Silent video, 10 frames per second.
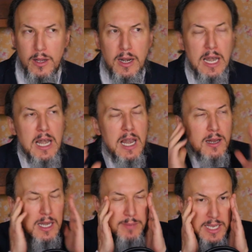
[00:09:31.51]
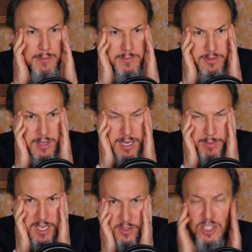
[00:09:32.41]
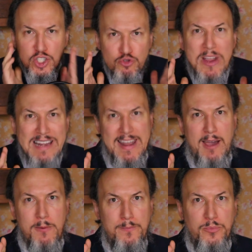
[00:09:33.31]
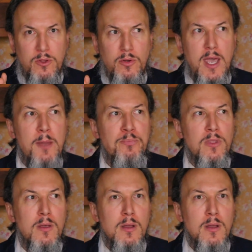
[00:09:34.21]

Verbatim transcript: Now, let me get this straight now, okay?